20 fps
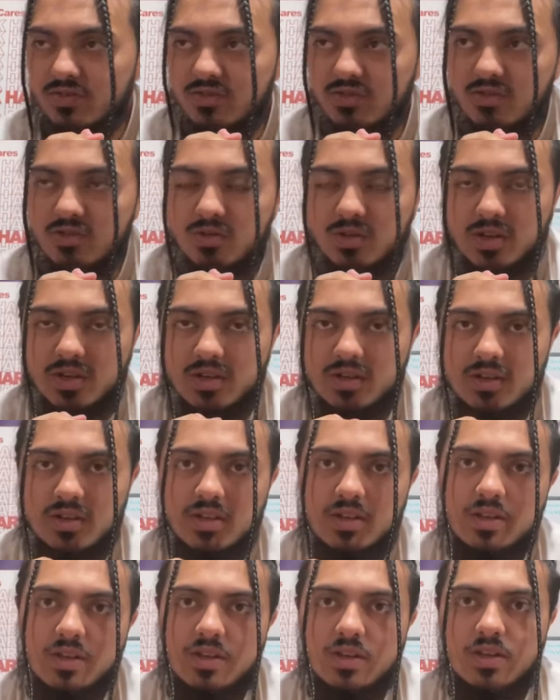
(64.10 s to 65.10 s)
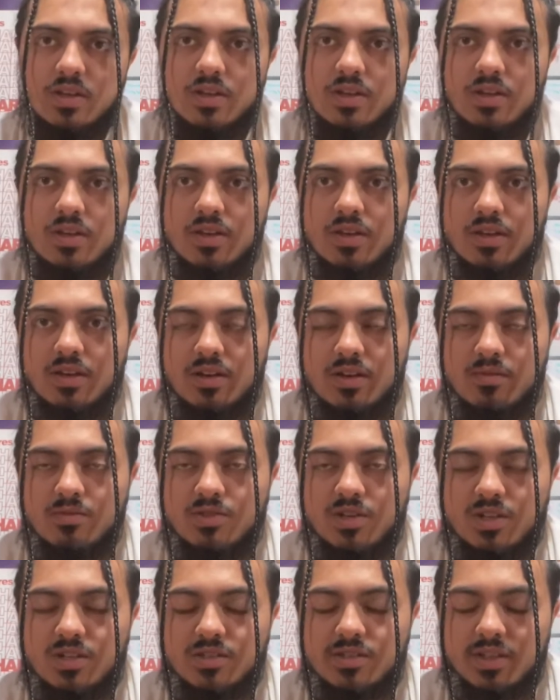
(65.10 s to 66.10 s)
quick. I'm
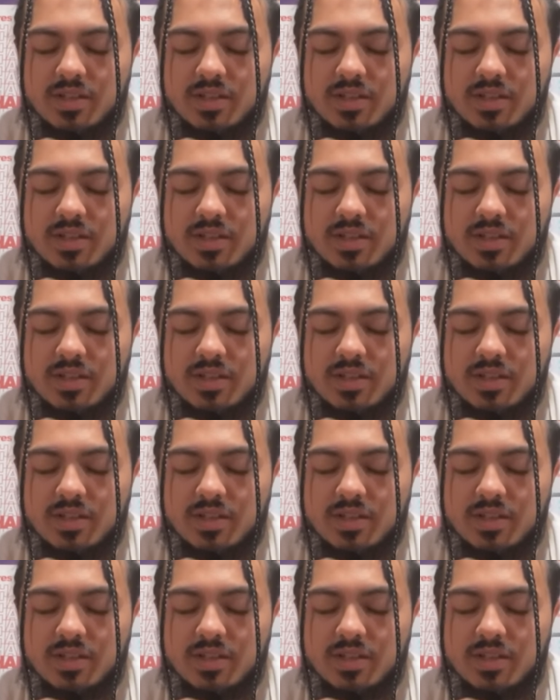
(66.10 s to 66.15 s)
trying to stay